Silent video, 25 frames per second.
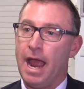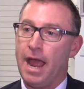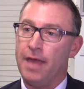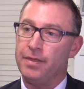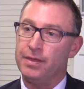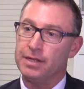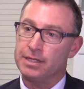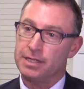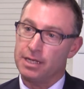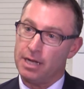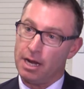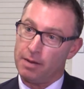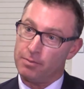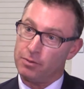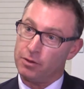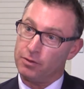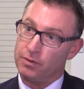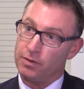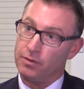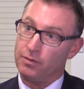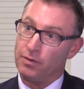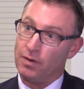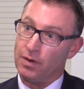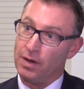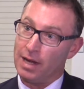And there's a number of
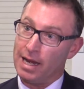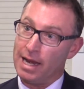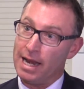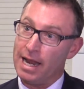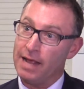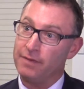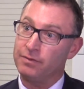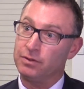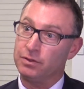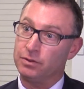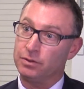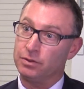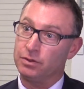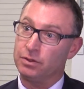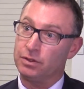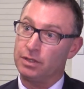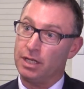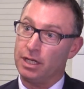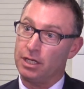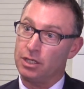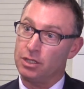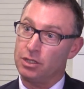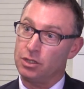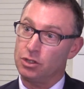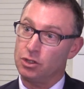different levels
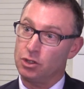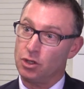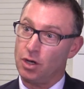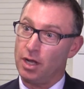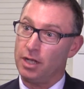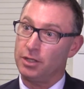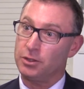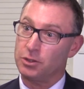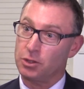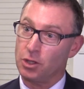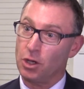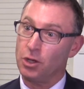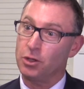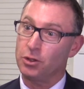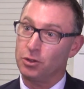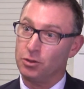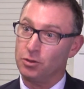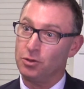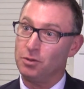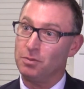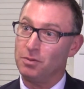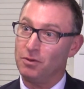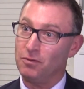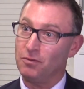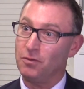that trials go
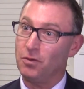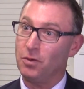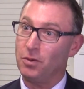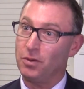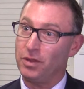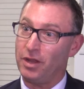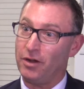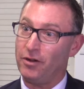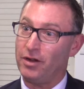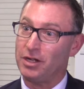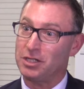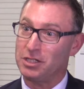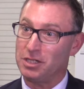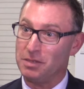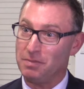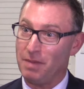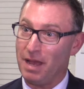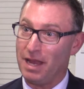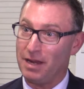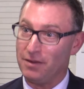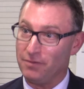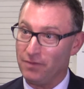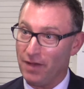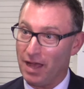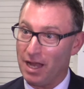through before they're actually
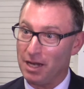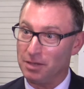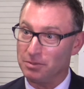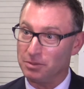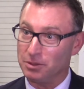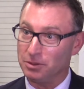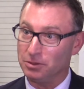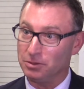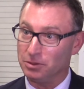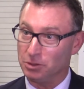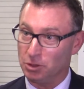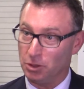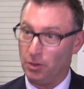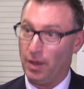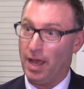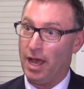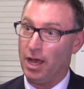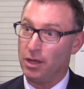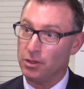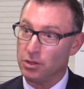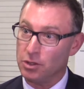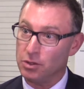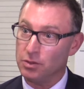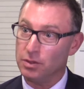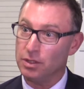made available to
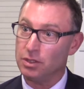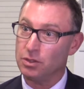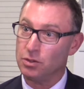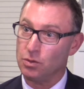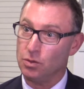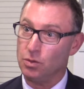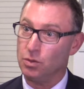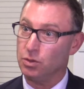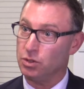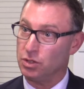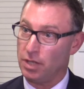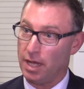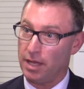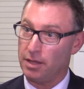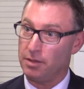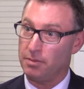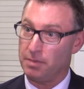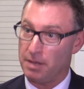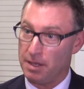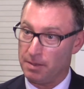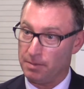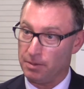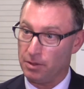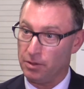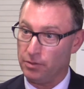our unit or to other
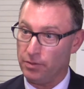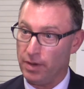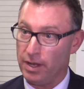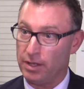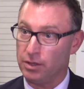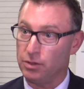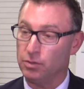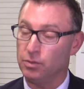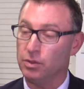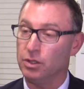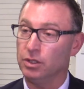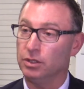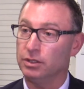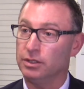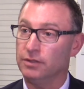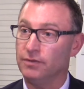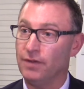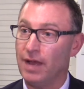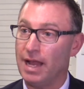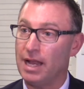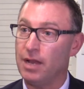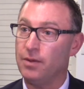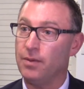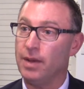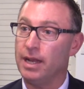people around the world
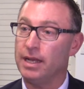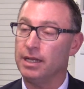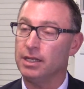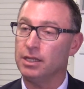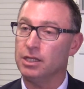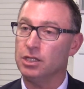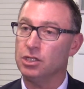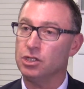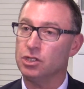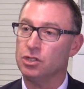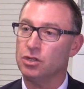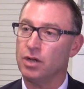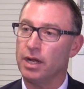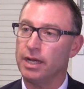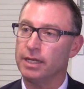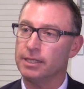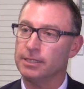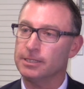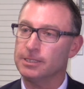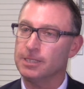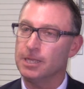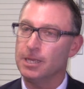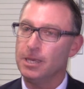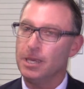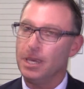evaluating these
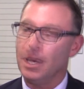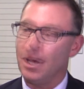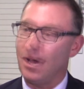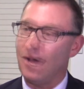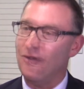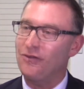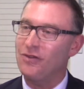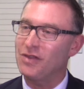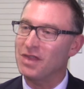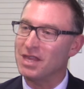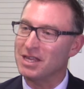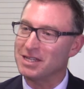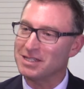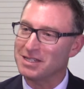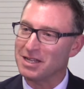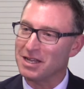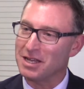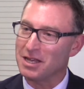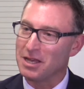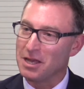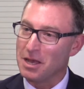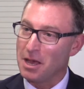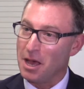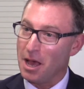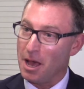drugs. Often there's
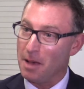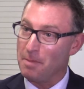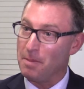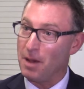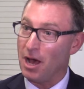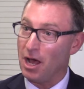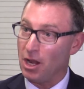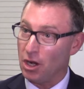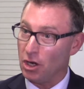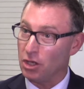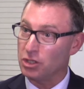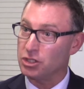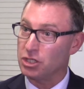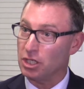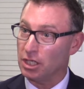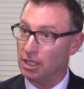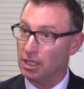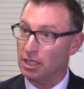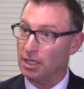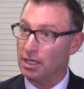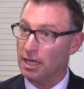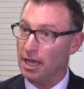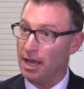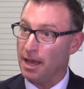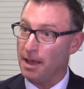a
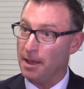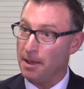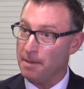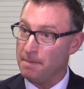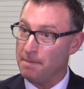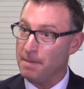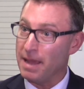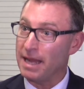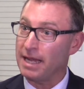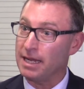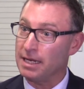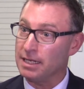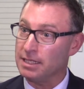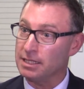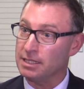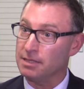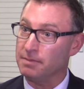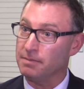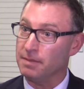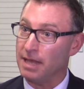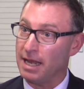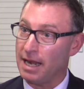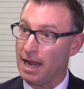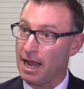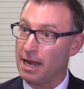biologic
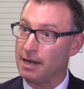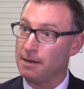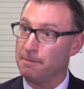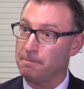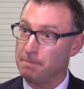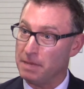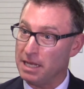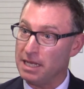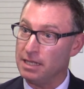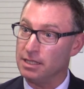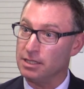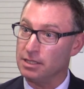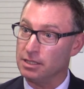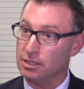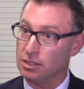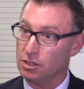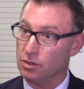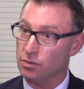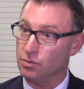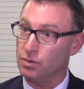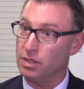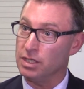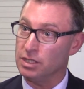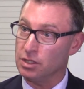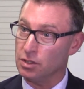mechanism that underpins
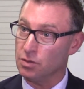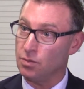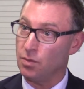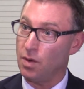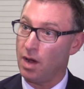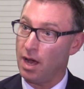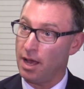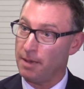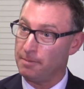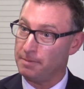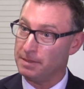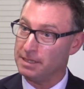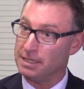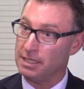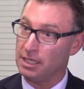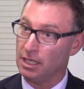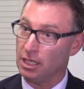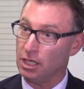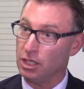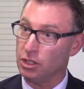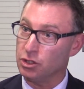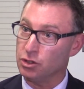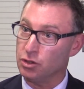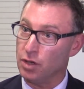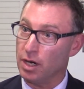the reason why a
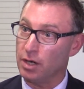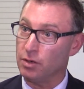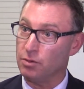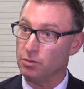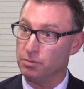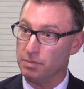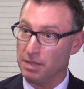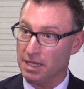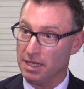particular drug would